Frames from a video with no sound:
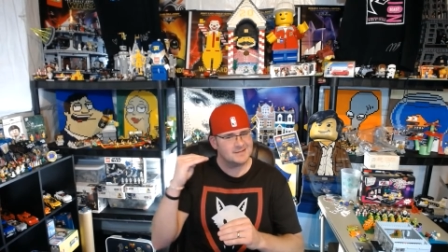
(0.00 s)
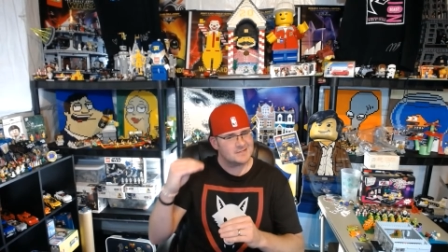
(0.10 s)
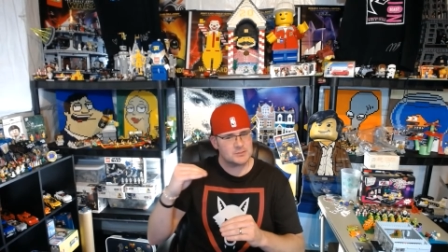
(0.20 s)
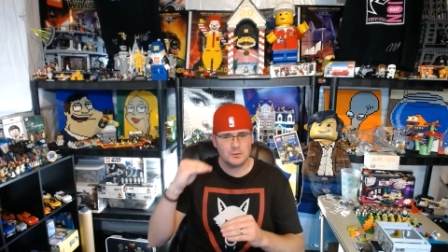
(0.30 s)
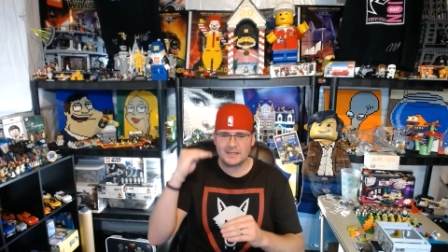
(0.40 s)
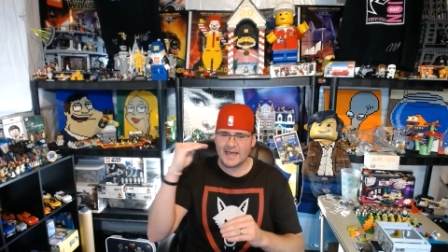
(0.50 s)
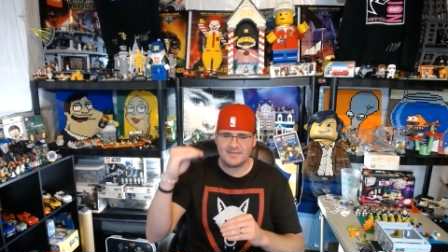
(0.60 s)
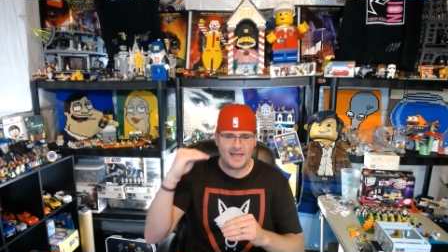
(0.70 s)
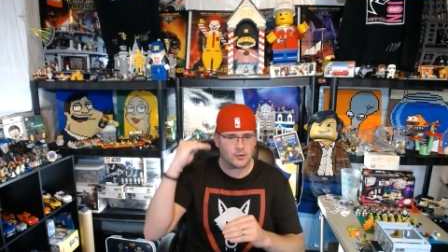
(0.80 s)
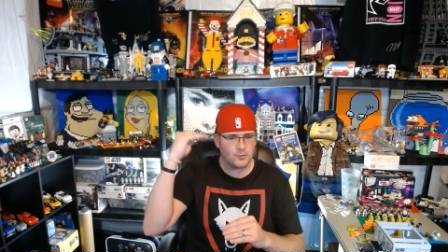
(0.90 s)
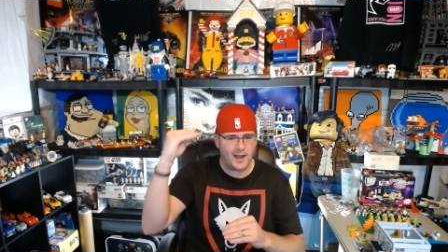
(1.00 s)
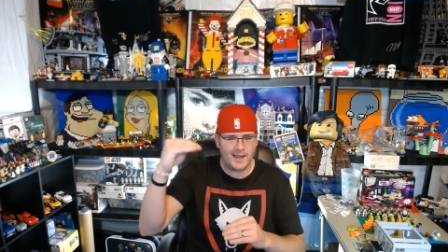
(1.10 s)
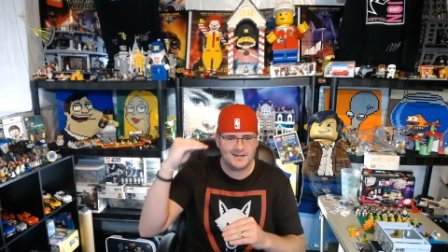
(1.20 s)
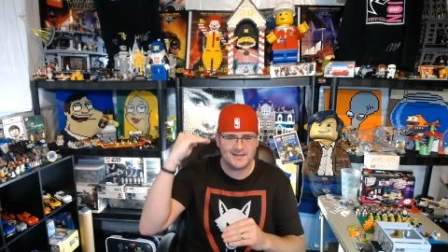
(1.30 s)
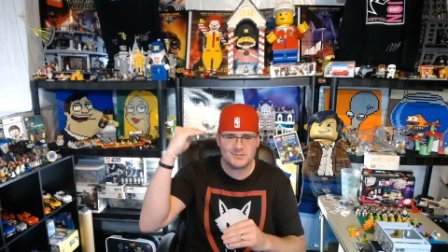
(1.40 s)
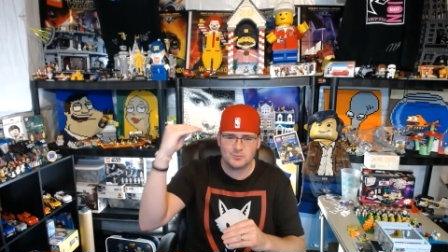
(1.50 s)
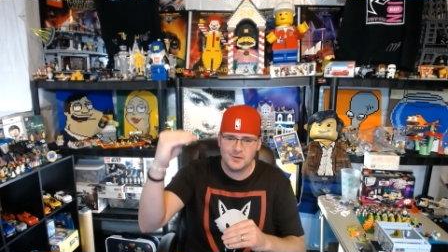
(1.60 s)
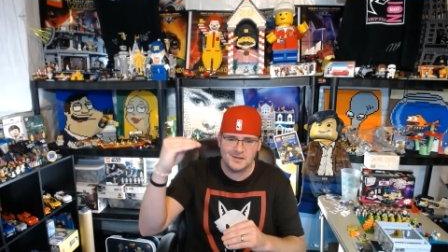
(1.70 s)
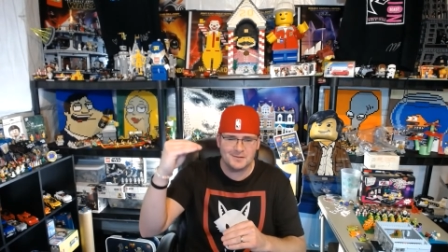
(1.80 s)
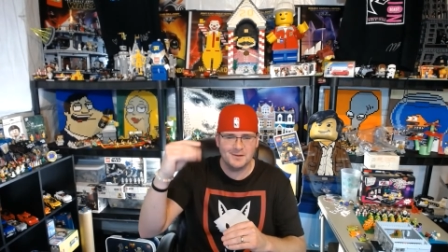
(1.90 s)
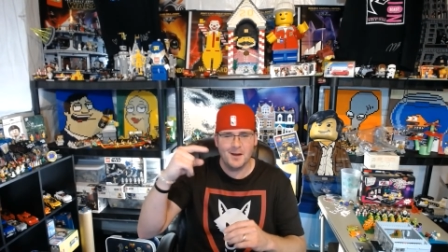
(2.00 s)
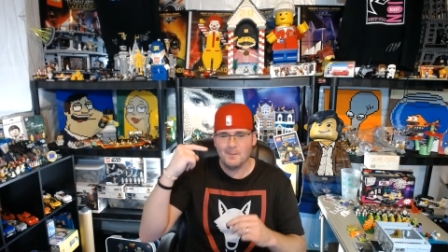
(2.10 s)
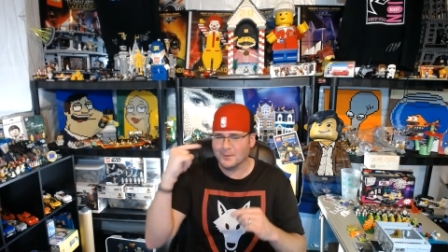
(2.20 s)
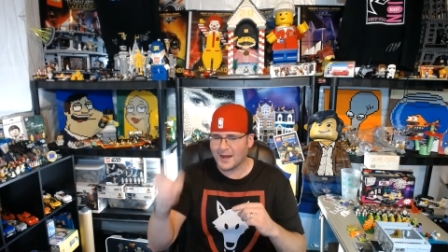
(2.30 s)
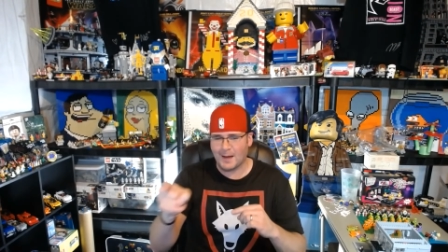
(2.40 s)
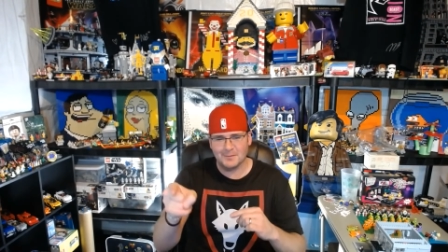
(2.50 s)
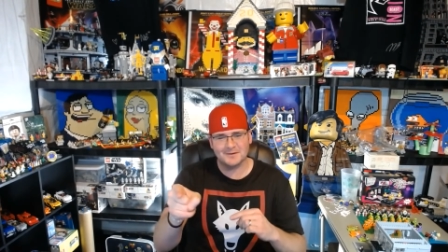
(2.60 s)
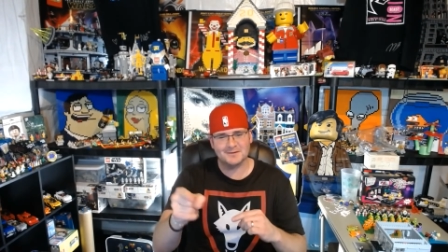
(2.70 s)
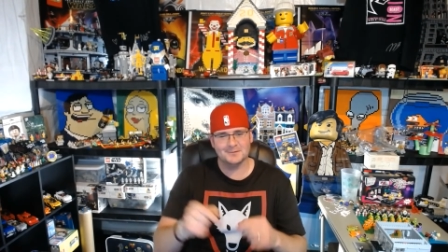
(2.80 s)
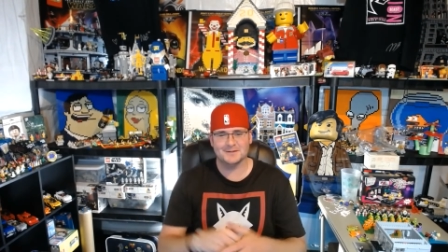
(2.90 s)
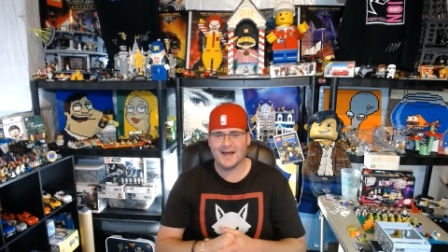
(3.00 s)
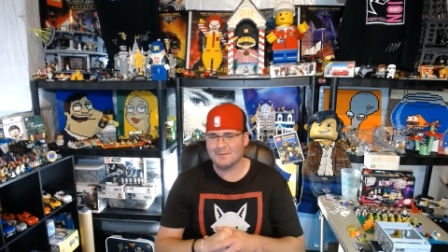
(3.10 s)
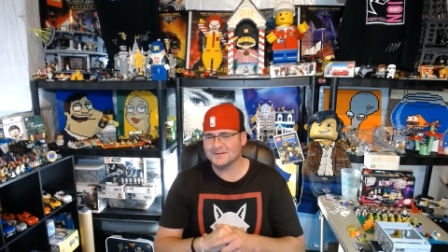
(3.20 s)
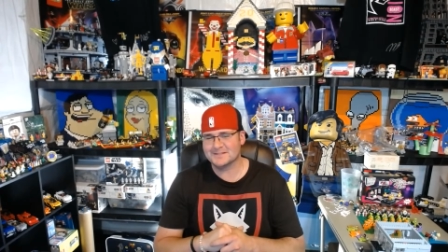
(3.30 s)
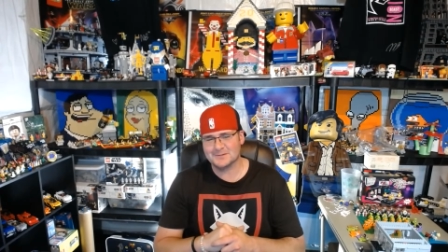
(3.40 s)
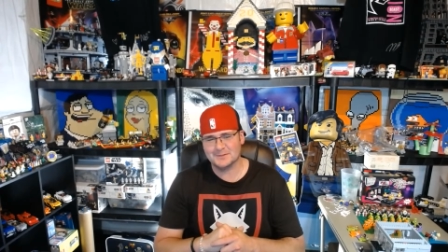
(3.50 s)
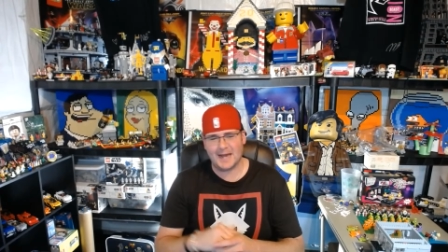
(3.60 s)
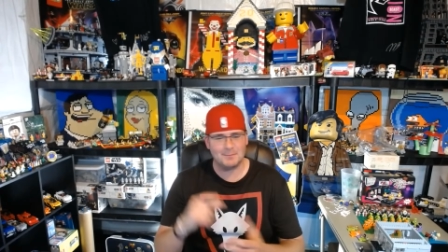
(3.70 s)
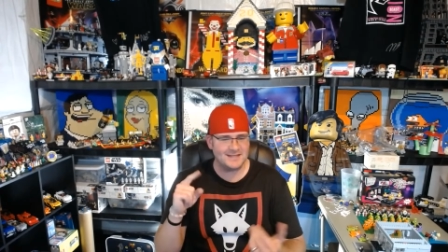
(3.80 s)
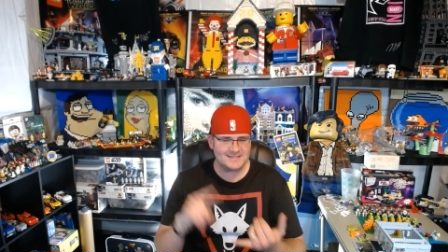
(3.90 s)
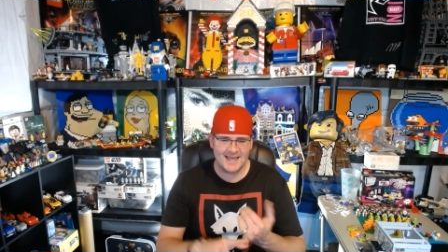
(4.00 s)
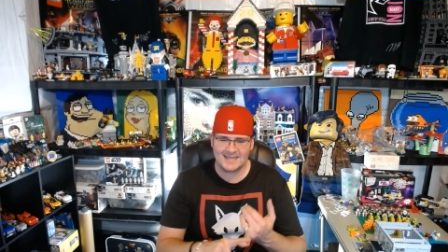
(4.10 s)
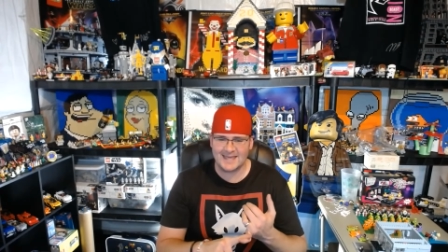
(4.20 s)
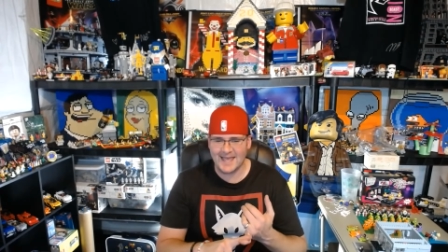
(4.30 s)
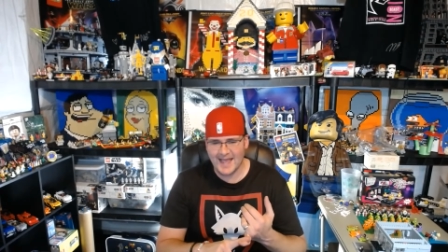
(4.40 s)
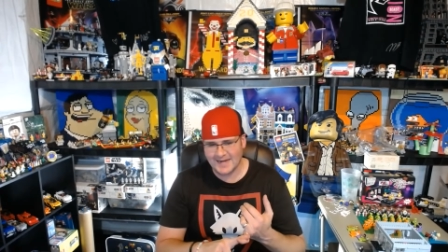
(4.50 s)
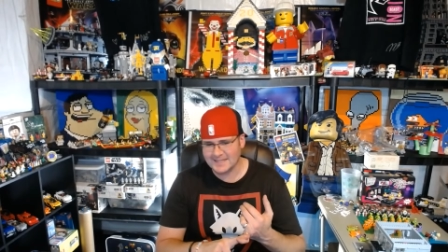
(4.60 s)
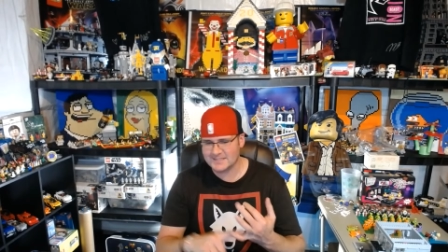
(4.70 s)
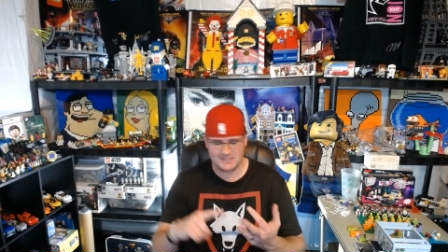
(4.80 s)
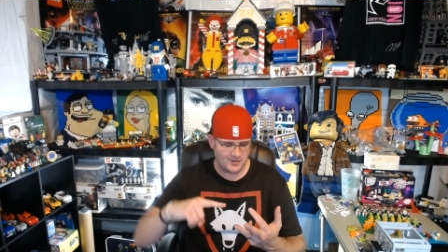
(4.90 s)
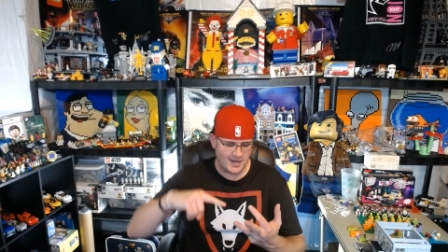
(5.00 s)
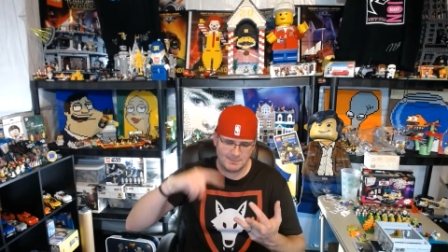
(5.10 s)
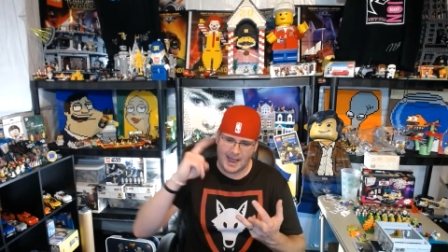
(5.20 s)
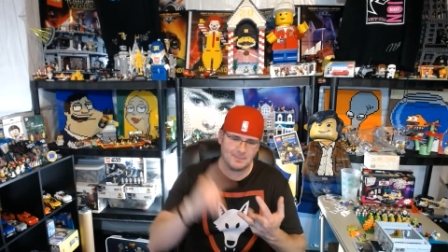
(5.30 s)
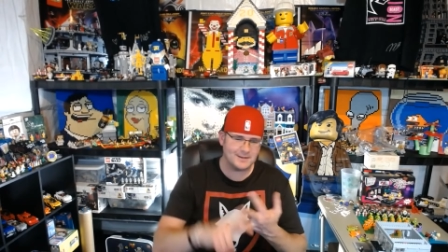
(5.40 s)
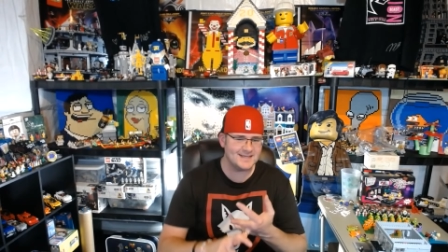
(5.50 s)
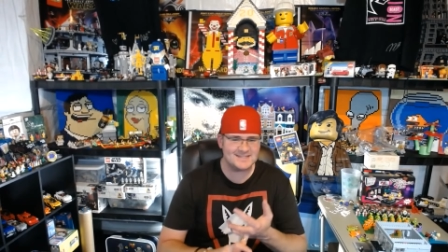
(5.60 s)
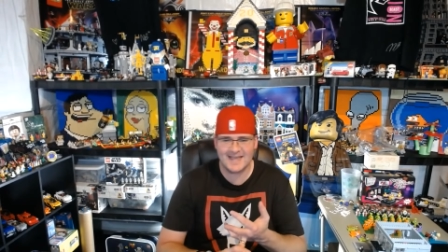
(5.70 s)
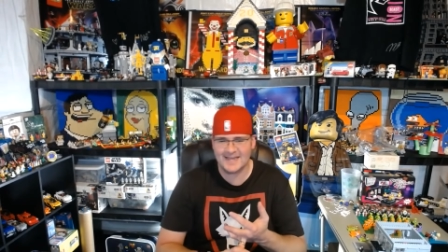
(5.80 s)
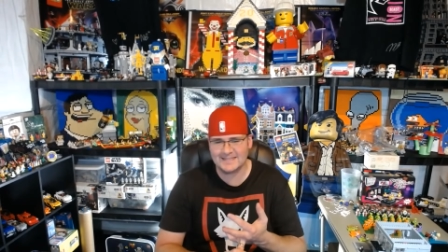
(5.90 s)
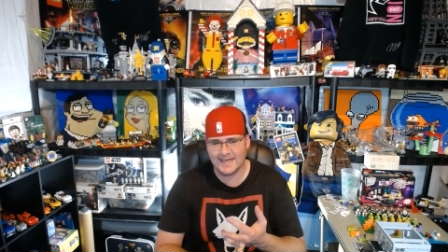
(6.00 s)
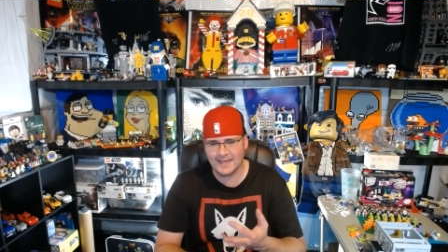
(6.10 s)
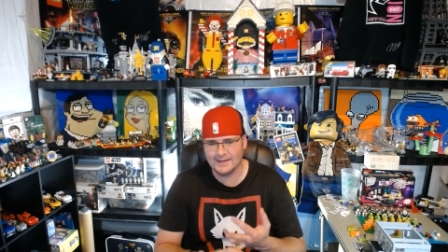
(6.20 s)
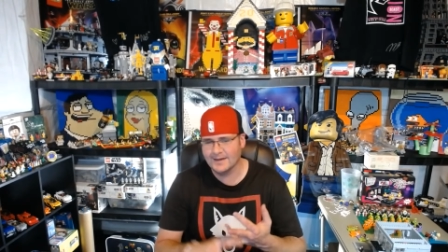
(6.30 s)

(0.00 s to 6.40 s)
So again, that grind is real, but I'm going to do it. I'm going to do it. I'm going to hit ten K on Instagram. I'm going to hit ten K